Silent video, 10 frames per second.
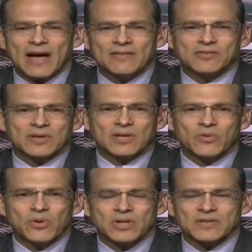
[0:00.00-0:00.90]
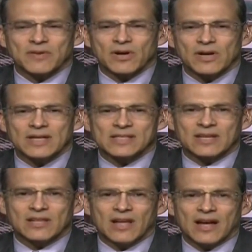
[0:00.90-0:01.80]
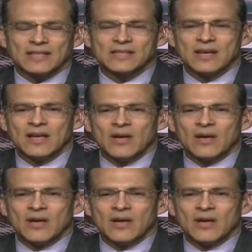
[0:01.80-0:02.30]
five straight quarters of earnings declines.